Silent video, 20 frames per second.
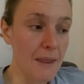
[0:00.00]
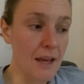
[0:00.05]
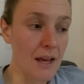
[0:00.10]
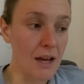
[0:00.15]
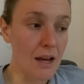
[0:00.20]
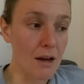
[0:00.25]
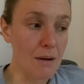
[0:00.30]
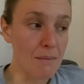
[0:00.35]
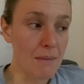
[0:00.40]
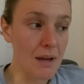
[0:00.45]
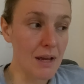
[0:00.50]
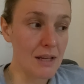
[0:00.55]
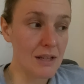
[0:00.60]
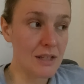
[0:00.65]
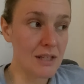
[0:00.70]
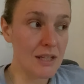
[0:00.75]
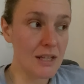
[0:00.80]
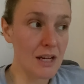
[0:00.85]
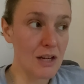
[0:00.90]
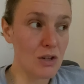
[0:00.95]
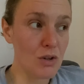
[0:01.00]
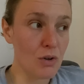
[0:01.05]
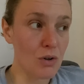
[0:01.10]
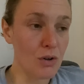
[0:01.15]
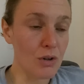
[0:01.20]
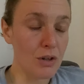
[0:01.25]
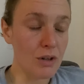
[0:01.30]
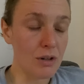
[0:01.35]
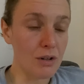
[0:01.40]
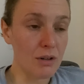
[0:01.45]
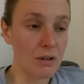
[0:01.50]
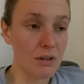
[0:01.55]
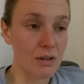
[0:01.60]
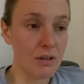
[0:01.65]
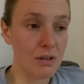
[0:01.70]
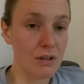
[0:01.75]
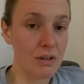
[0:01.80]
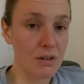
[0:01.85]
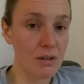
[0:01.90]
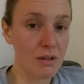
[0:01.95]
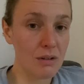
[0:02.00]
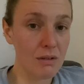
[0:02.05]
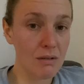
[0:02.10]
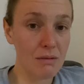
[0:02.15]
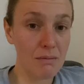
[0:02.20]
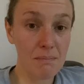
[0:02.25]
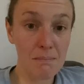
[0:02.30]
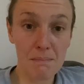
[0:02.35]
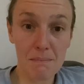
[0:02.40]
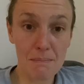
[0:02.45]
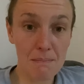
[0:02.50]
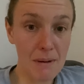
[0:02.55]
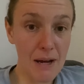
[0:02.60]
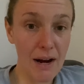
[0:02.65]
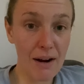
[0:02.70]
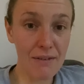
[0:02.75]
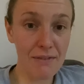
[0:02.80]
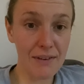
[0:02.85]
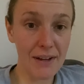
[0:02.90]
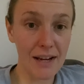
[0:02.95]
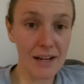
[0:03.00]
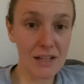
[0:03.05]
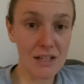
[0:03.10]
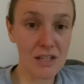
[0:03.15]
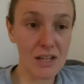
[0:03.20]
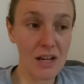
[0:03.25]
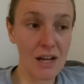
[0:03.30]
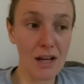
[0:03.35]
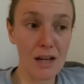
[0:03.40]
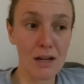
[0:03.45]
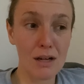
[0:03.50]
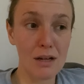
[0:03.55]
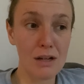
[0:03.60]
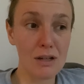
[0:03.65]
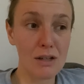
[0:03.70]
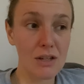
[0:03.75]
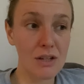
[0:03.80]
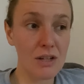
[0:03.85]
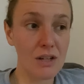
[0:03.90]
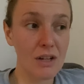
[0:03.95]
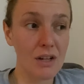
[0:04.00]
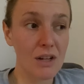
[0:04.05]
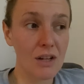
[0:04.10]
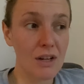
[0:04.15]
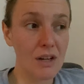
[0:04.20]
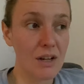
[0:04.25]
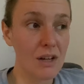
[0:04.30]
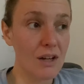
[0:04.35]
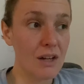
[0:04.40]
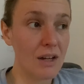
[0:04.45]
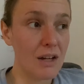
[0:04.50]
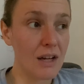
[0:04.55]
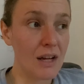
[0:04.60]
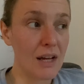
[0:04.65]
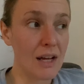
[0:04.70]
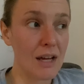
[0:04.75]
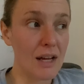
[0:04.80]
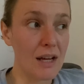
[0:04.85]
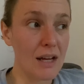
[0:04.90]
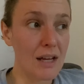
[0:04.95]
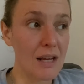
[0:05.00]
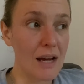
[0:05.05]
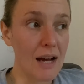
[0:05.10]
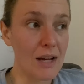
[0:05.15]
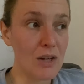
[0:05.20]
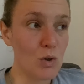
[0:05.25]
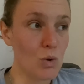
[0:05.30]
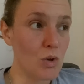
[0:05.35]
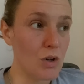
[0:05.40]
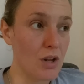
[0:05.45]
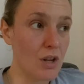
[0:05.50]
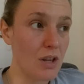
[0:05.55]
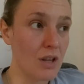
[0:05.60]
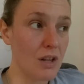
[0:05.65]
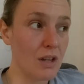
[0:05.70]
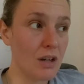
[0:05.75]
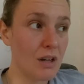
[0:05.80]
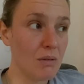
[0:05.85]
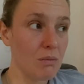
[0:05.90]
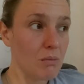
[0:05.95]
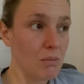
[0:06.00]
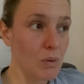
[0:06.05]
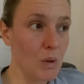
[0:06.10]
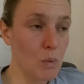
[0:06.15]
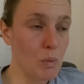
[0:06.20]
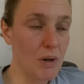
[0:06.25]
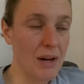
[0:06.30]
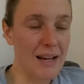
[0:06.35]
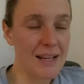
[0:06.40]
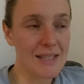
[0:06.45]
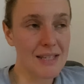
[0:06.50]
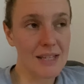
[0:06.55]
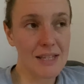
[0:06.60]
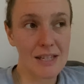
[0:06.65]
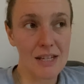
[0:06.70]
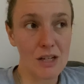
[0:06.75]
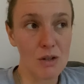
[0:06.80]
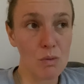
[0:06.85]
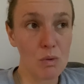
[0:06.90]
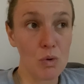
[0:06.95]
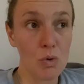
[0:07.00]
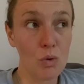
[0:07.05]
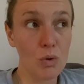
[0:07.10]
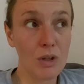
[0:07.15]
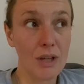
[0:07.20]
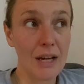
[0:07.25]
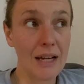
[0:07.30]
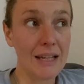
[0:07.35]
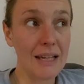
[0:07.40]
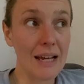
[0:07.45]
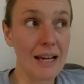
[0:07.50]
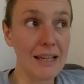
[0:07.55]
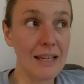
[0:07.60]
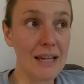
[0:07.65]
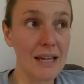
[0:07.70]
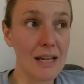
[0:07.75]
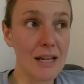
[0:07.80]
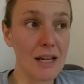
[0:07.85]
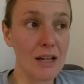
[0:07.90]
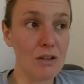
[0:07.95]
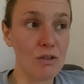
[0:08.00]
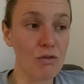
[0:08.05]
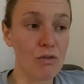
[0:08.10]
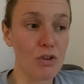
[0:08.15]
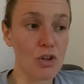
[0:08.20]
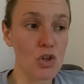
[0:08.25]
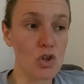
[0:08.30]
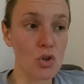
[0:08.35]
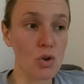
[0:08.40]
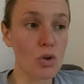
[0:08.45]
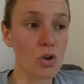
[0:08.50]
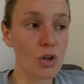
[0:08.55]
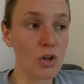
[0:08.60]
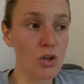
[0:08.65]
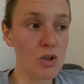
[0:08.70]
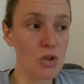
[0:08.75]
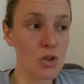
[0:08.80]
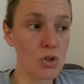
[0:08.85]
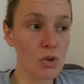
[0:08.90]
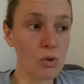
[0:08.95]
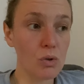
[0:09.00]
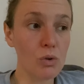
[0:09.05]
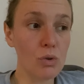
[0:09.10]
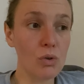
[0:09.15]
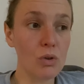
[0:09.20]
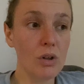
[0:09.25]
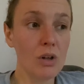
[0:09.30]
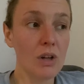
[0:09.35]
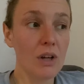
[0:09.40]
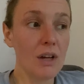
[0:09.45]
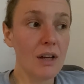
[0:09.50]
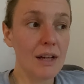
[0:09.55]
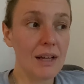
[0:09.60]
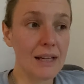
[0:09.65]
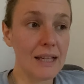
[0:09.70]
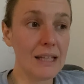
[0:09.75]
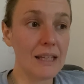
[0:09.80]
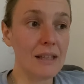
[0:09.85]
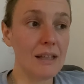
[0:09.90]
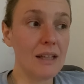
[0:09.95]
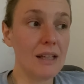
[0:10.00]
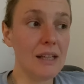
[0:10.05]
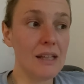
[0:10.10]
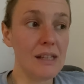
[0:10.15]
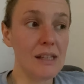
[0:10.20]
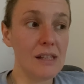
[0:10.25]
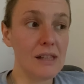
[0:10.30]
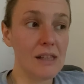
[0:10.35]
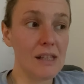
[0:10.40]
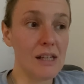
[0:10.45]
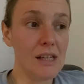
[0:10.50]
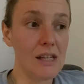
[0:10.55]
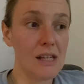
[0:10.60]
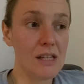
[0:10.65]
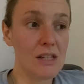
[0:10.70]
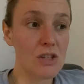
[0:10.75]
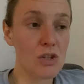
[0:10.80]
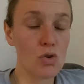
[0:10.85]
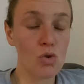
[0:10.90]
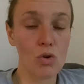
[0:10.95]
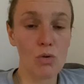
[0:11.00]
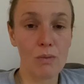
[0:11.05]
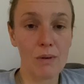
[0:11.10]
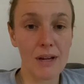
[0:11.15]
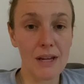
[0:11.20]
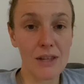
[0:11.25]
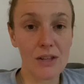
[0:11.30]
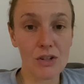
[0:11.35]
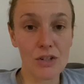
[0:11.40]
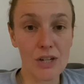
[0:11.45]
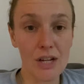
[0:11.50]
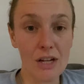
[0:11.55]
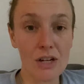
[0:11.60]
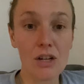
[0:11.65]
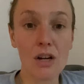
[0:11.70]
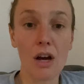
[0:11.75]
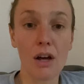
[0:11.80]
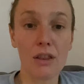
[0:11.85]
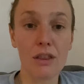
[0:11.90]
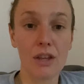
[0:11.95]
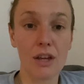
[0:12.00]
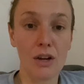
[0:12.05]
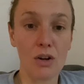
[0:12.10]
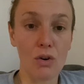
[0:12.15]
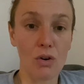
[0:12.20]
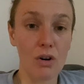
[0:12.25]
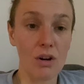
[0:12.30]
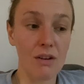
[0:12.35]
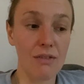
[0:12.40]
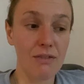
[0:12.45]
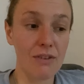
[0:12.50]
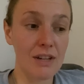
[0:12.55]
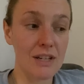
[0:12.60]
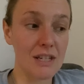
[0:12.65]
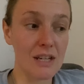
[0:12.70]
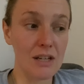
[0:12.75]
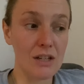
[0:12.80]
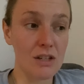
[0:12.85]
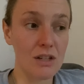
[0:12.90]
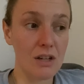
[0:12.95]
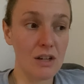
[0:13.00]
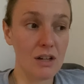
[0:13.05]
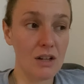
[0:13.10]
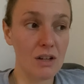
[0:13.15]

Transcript: it stayed on perfect. And I don't, as I said, we're only again in for short, so the stoma either did nothing, or if it did